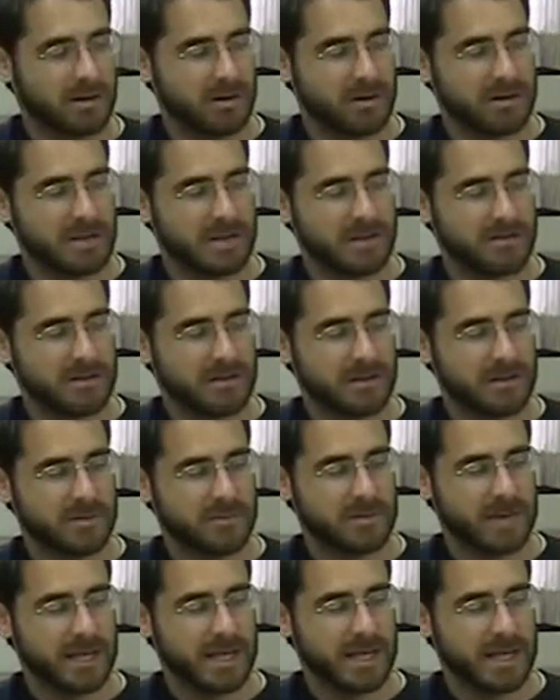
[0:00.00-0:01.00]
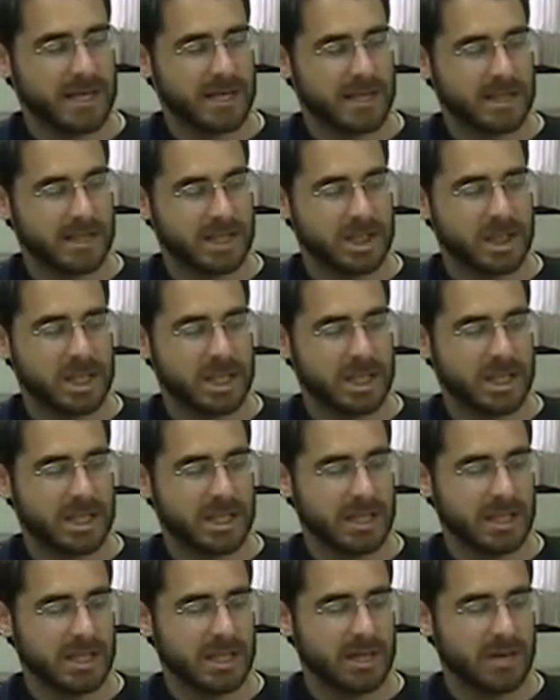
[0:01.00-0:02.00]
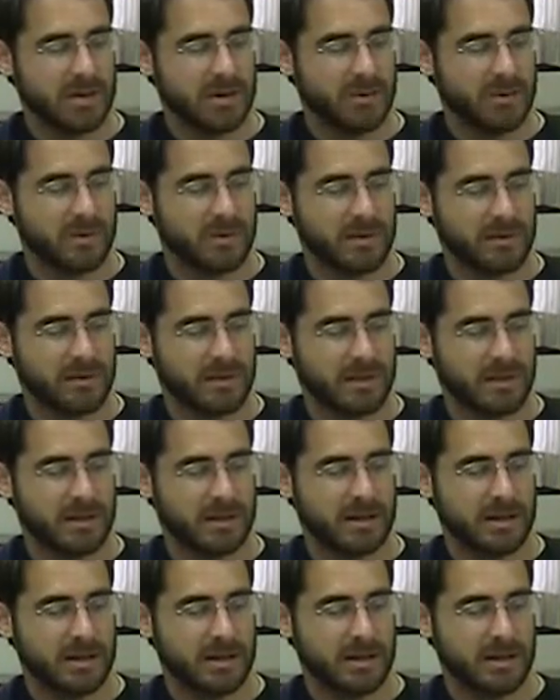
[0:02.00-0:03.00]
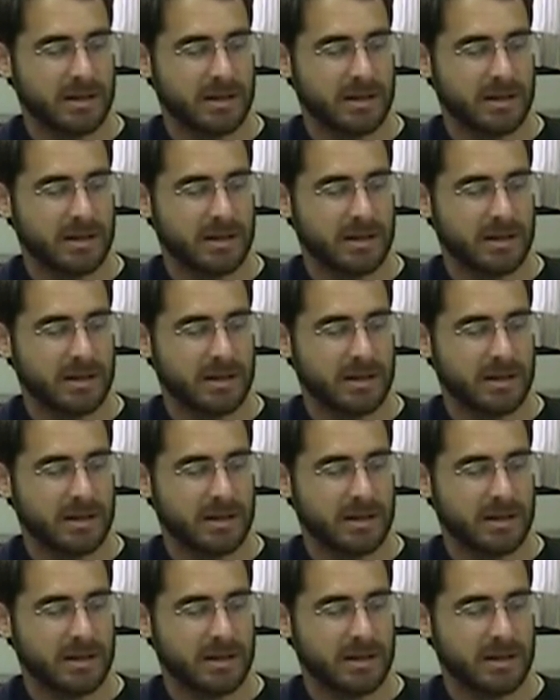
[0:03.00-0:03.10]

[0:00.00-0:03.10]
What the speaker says: definitely playing G with the